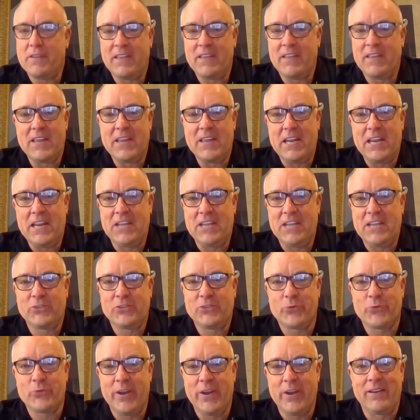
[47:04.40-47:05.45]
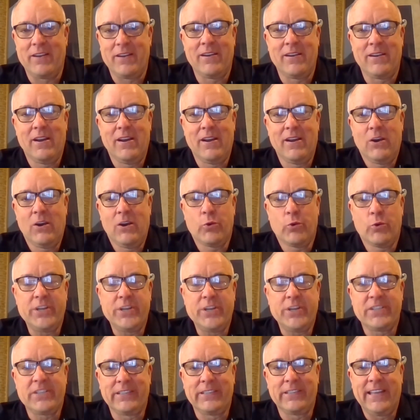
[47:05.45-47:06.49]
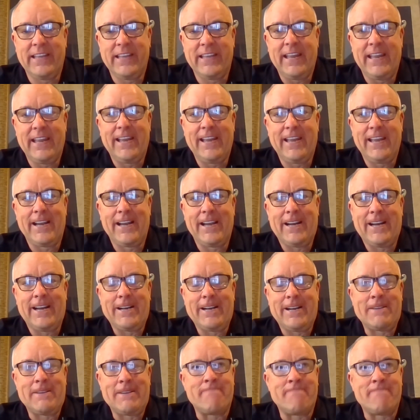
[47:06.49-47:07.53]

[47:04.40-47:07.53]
that he's written recently. I